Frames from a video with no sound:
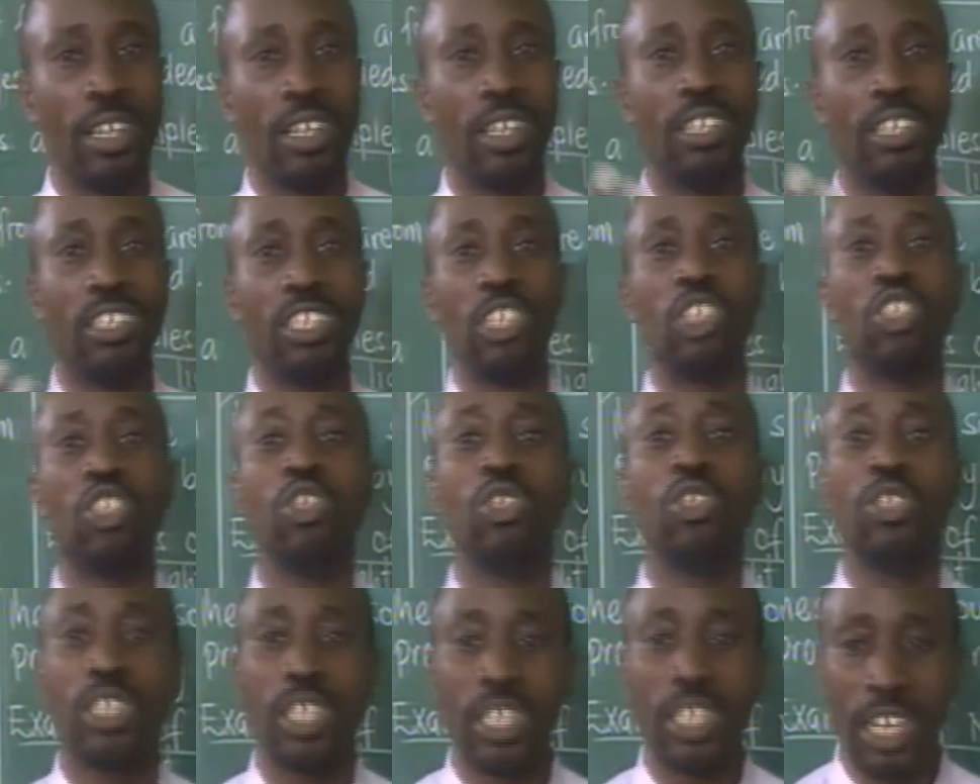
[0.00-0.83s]
It is
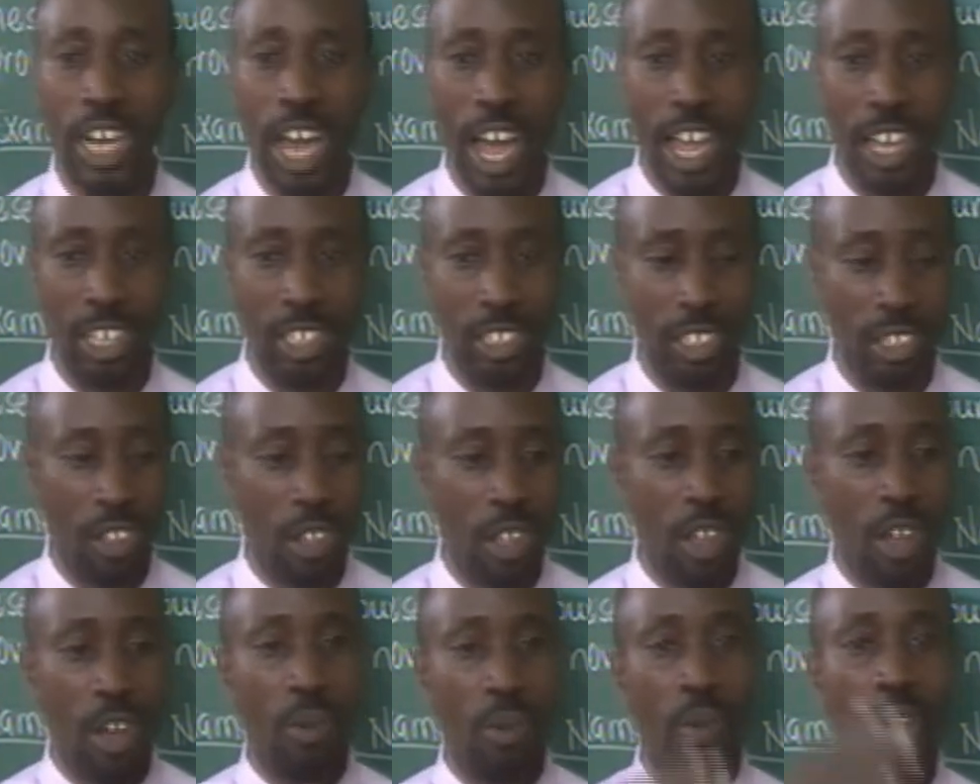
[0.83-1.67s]
using light.
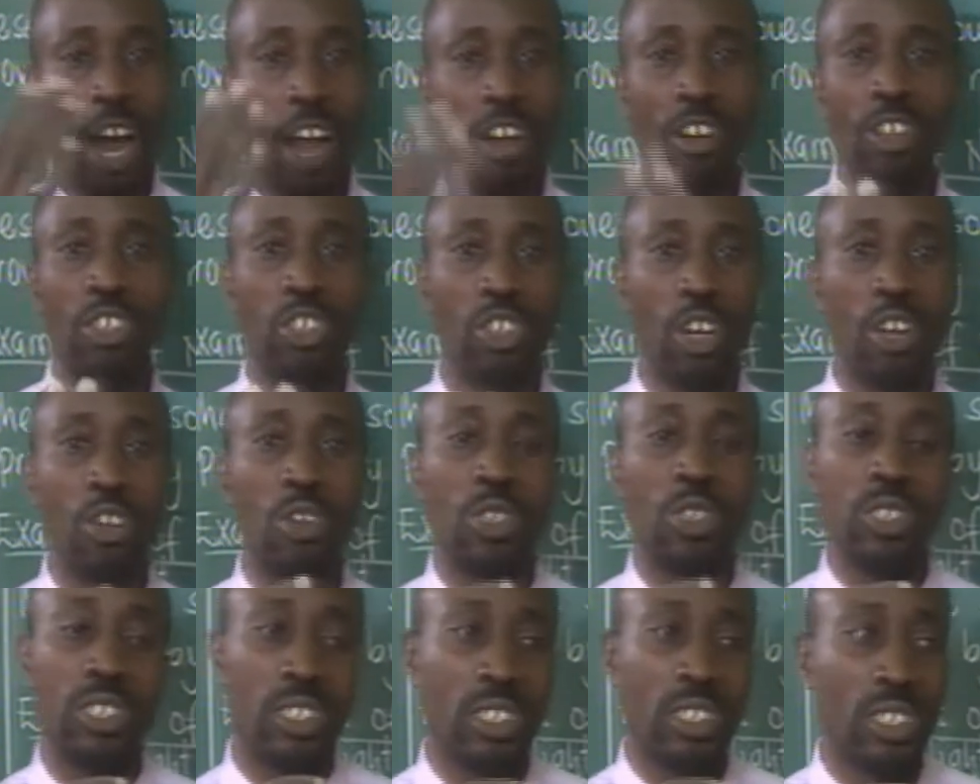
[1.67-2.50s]
We can also
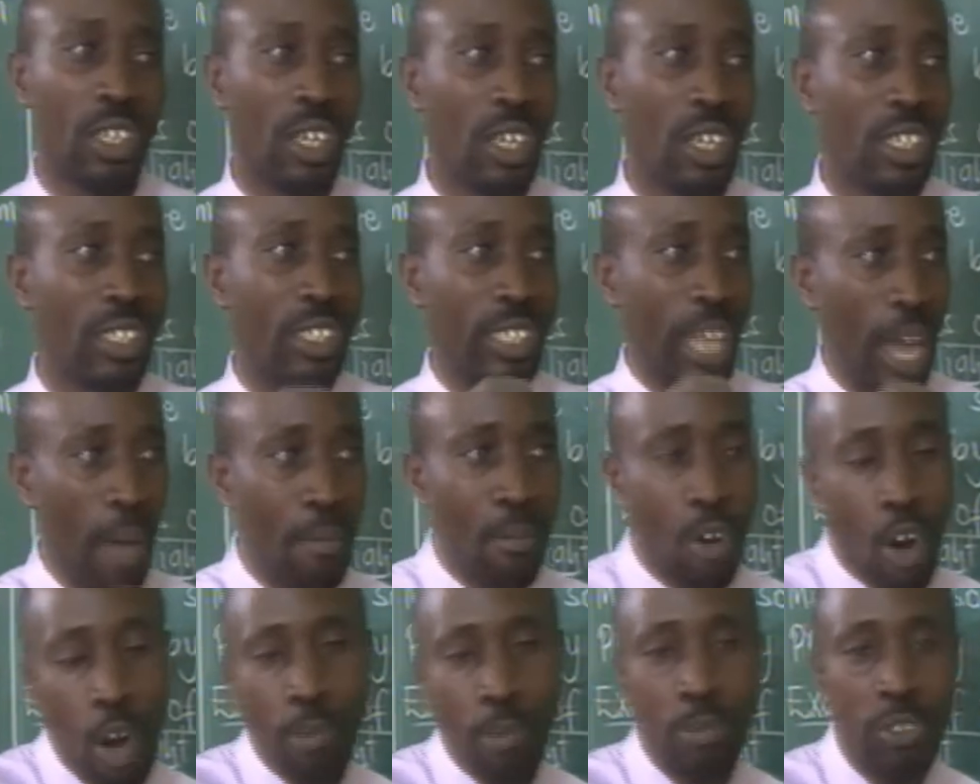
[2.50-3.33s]
use
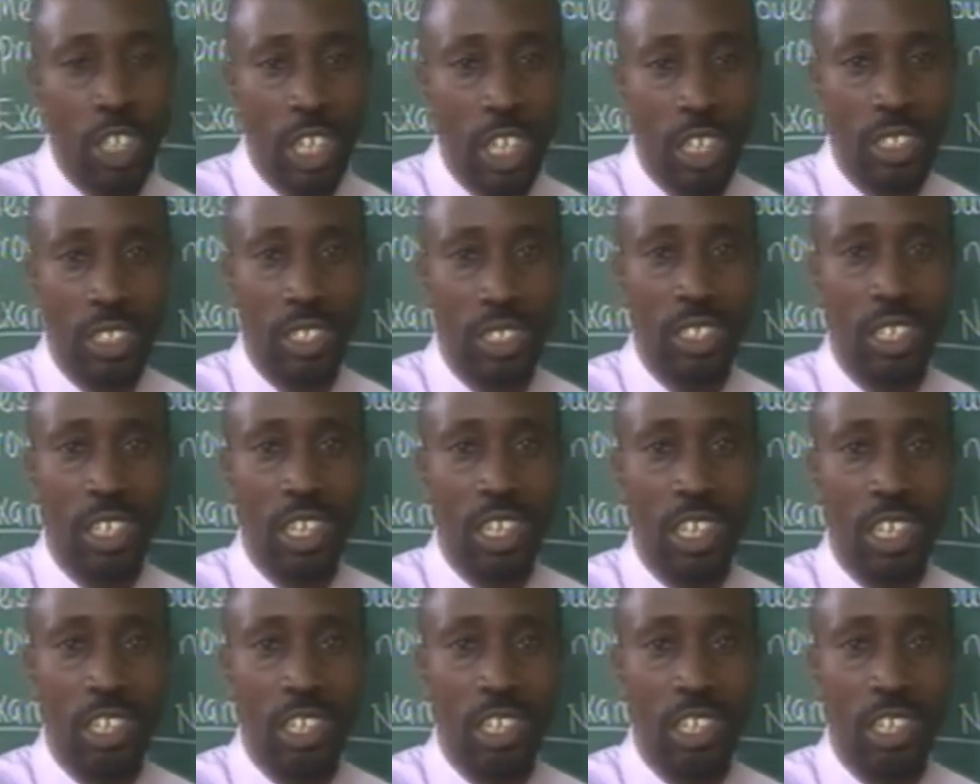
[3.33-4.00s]
some objects